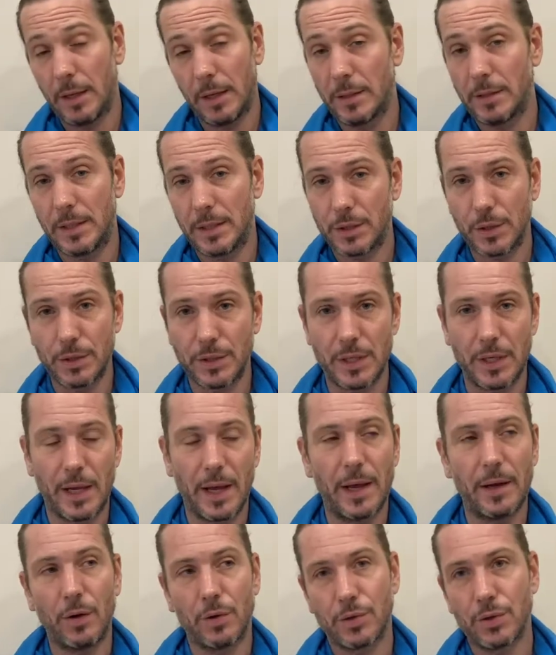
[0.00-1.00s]
disgusting.
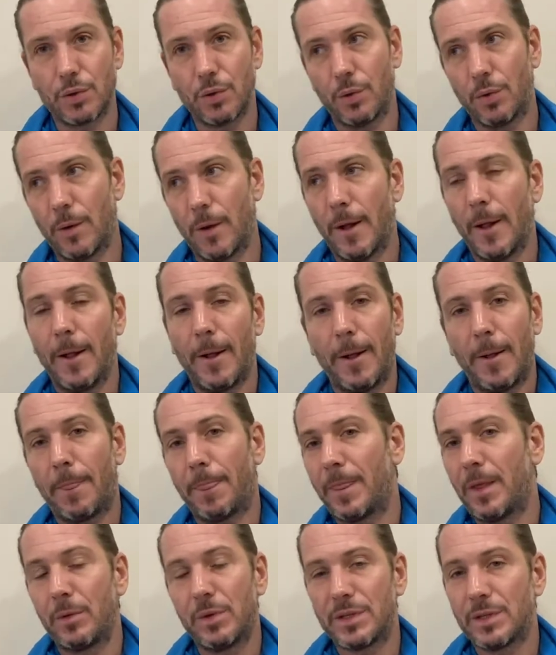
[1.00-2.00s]
And also,
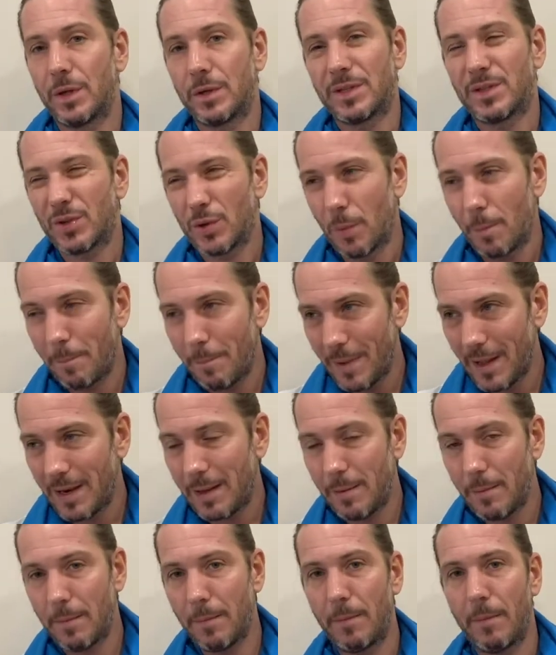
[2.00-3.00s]
there is not so
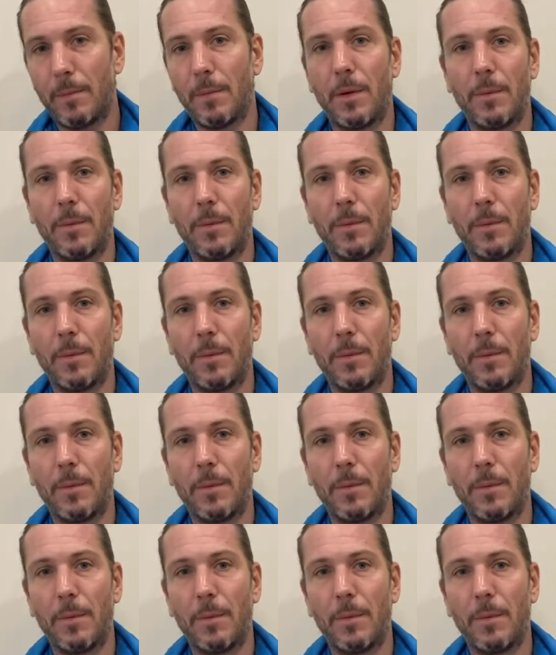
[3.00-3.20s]
many,